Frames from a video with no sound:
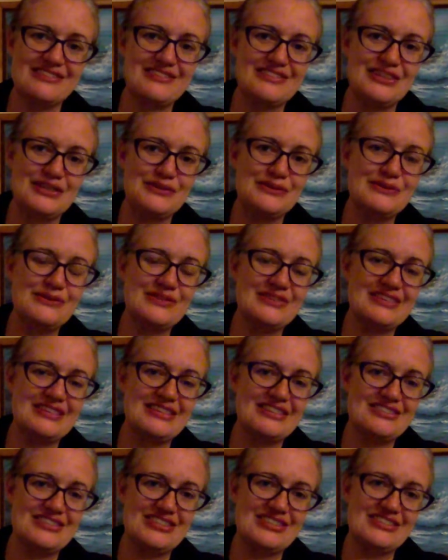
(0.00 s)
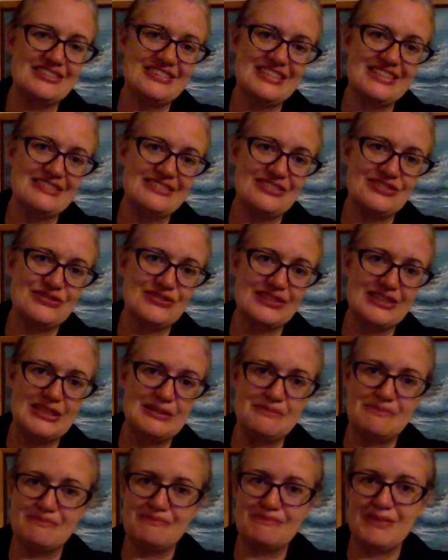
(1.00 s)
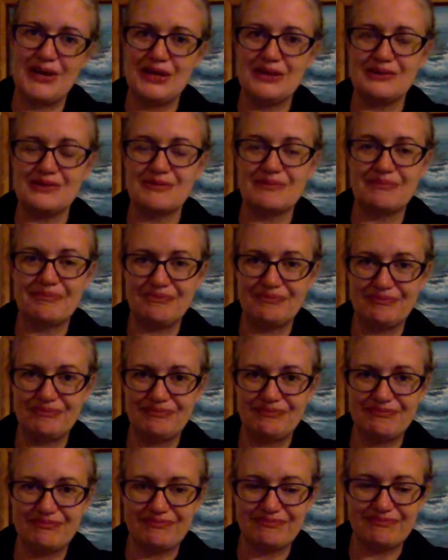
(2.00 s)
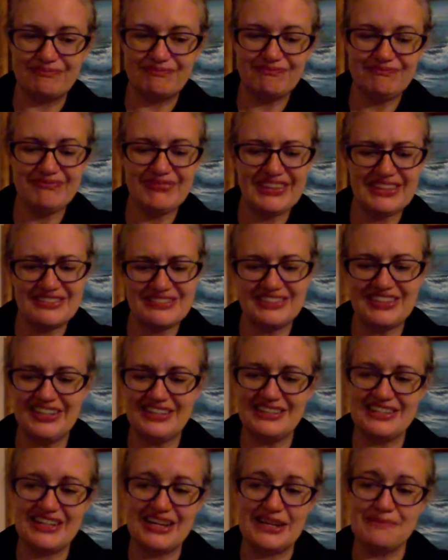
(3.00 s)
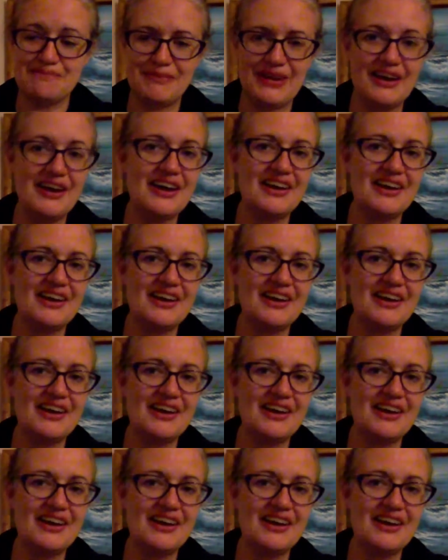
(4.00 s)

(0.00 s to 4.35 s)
So this just isn't really my skin type.